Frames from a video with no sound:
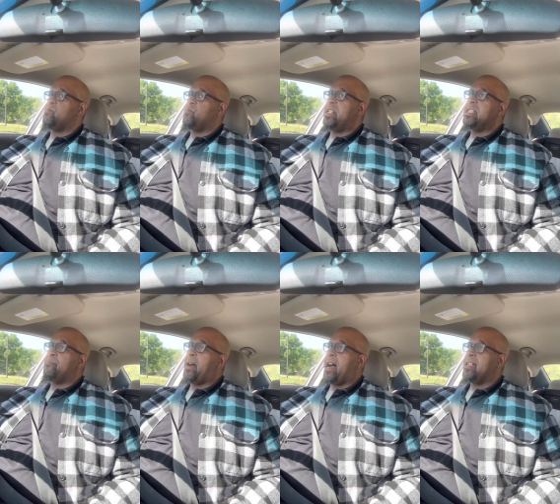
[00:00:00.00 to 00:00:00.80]
read
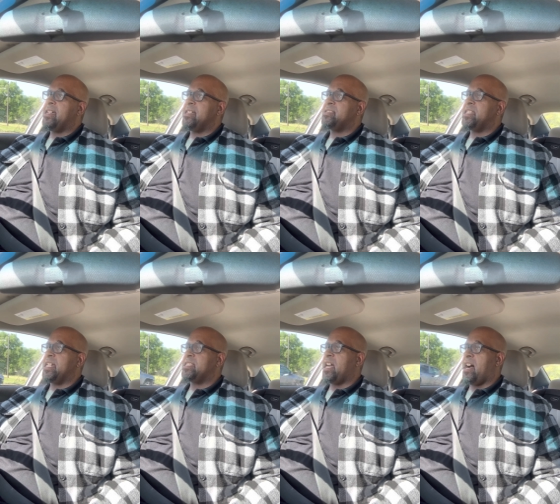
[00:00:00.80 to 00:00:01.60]
about it in
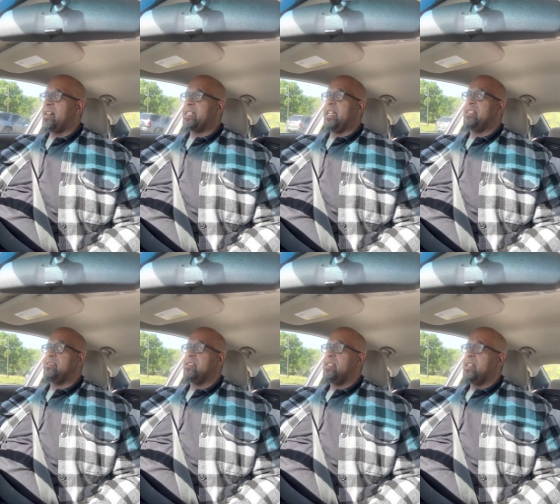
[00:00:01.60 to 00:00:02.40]
TikTok
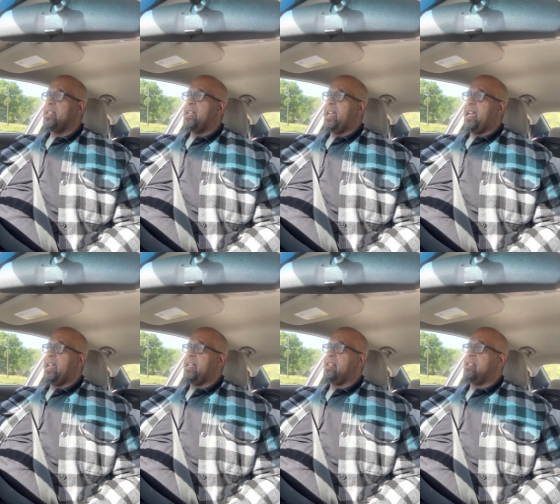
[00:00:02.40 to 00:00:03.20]
and
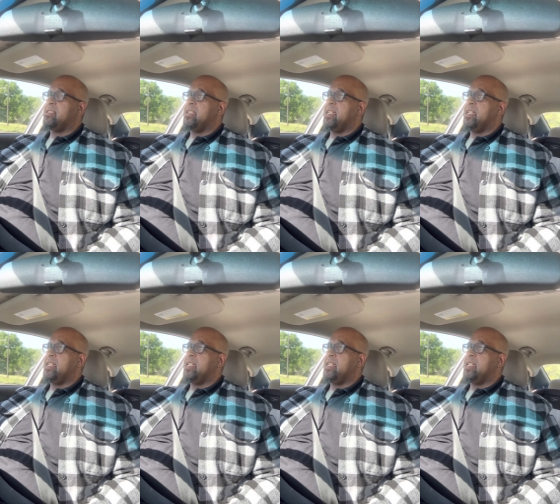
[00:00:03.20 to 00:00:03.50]
and